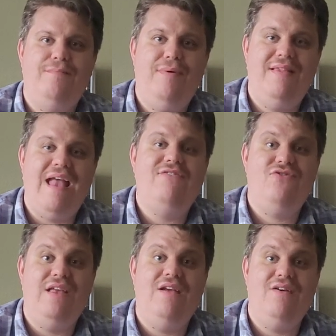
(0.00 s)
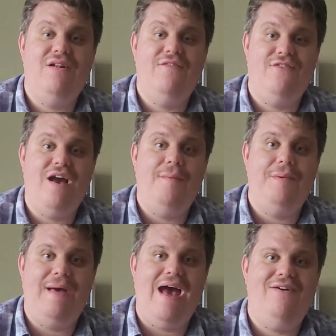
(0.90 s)
potentially could have come
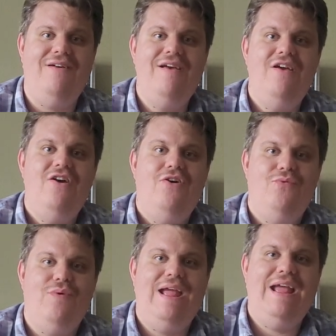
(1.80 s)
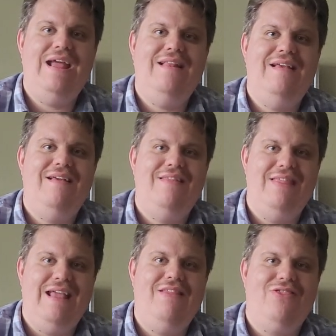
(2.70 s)
about, read
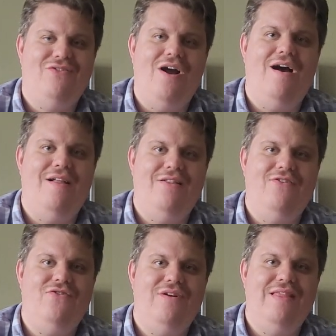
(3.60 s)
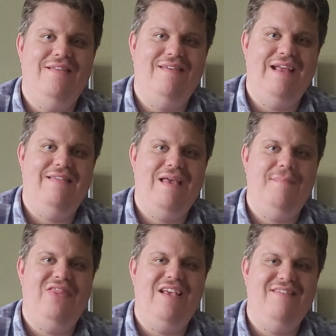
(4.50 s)
the Thrawn trilogy.
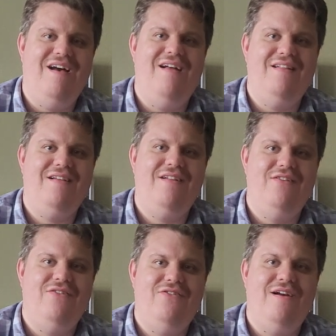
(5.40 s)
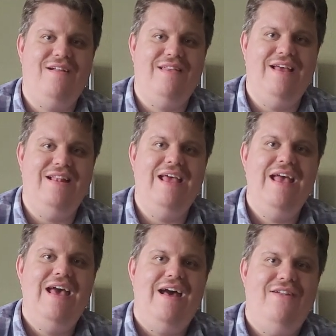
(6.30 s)
Timothy Zahn constructed
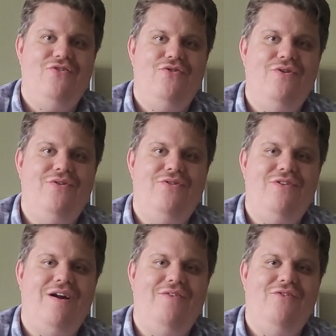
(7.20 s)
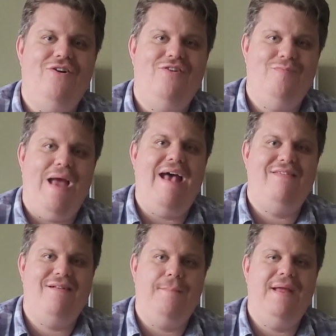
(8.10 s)
a true Star Wars
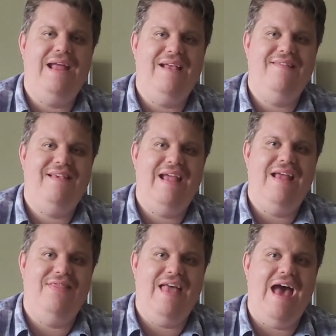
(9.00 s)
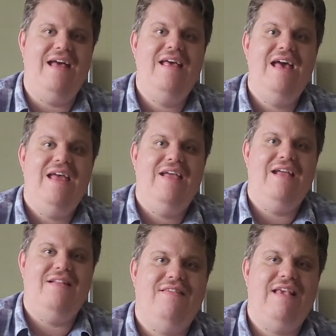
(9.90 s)
masterpiece in that. You
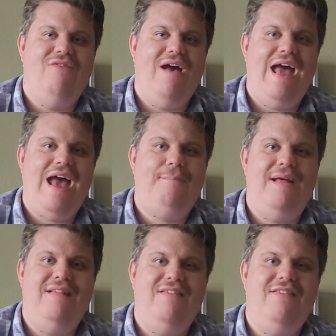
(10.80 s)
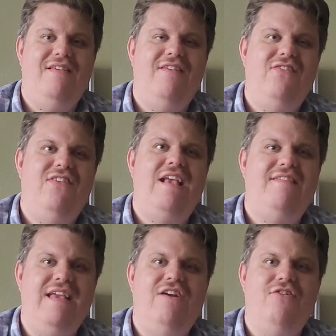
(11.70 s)
to see what happens
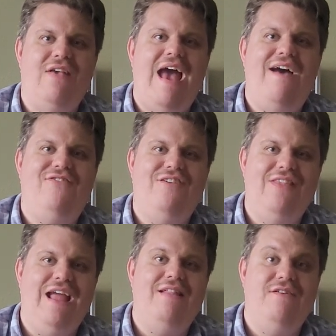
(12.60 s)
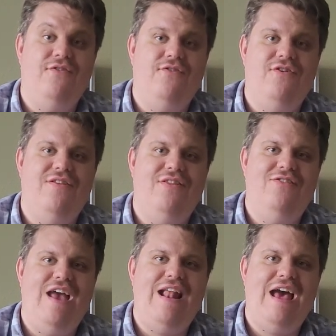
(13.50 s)
6 years after the end of Return of the
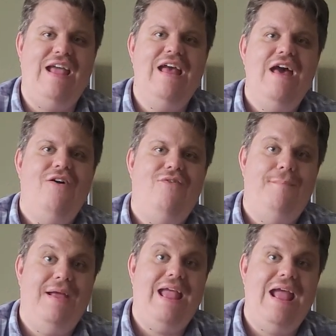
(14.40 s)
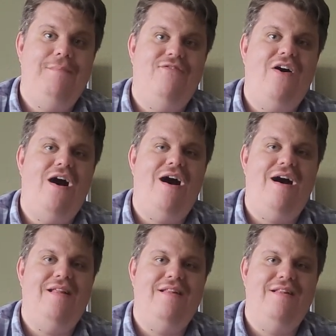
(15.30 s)
Jedi, what became of
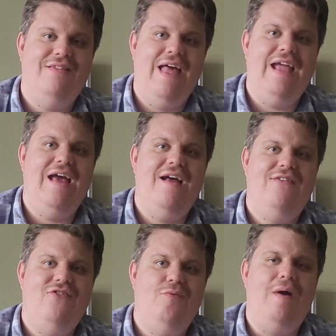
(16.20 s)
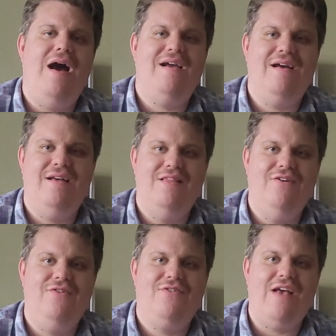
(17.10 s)
Han, Leia, Chewbacca,
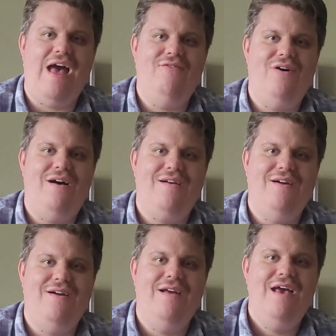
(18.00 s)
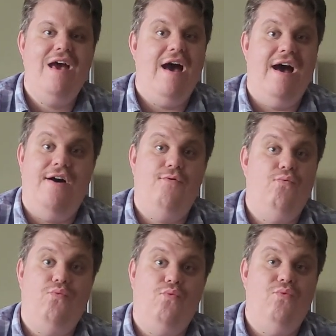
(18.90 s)
Luke Skywalker,
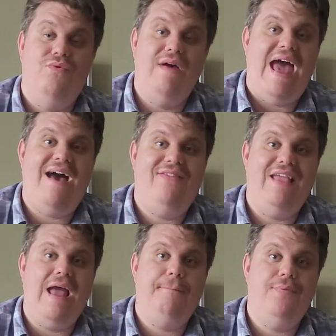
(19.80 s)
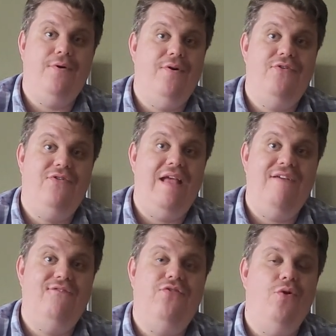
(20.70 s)
how the Emperor's
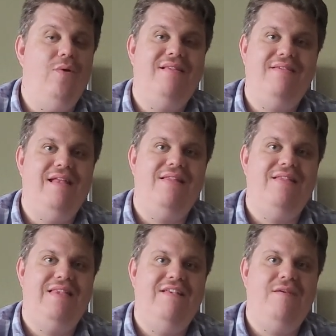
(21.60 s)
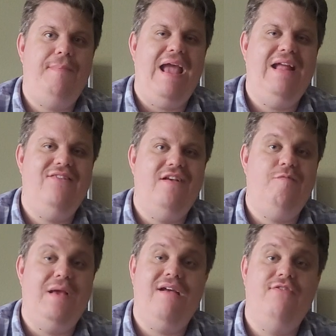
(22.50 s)
influence didn't dissipate just
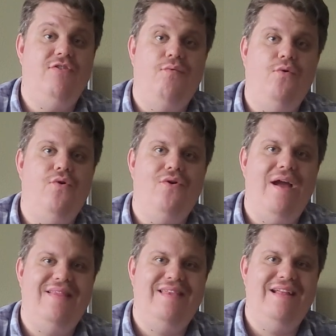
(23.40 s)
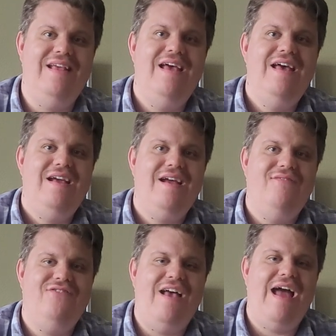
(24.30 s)
because the war ended.
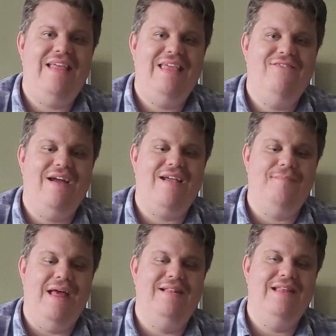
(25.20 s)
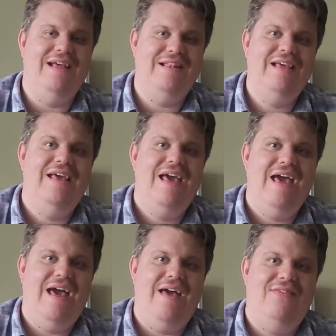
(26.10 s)
Comes highly recommended.
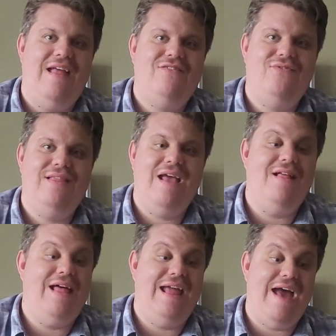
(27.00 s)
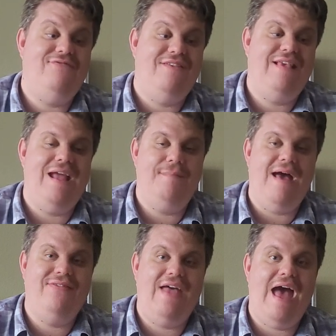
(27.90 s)
That's really all I have to say
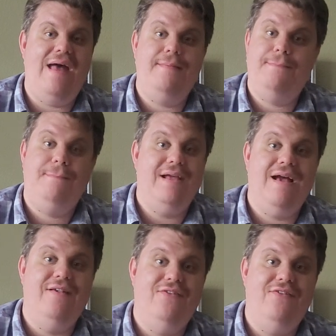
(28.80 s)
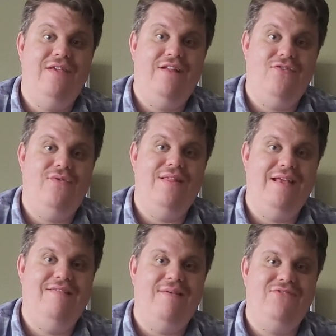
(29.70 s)
about that, because it's
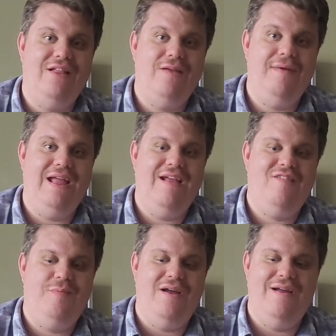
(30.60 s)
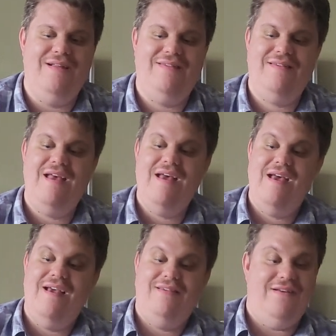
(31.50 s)
really something to be experienced.
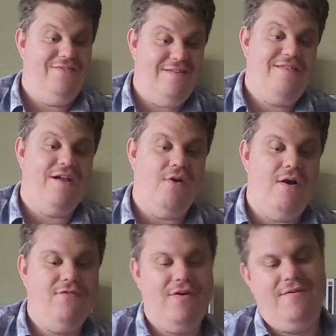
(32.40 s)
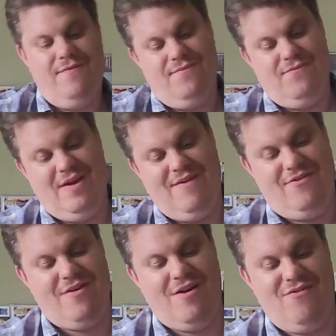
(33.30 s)
So just to go over,
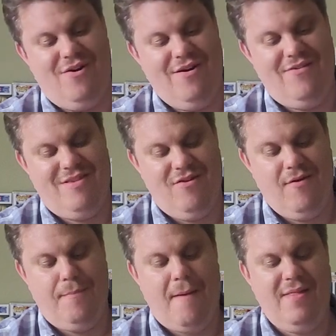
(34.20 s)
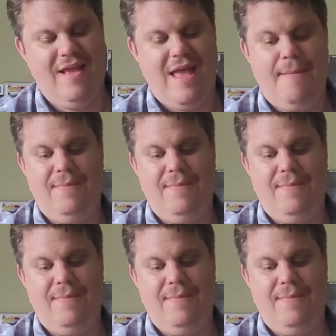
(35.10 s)
Star Wars The New Republic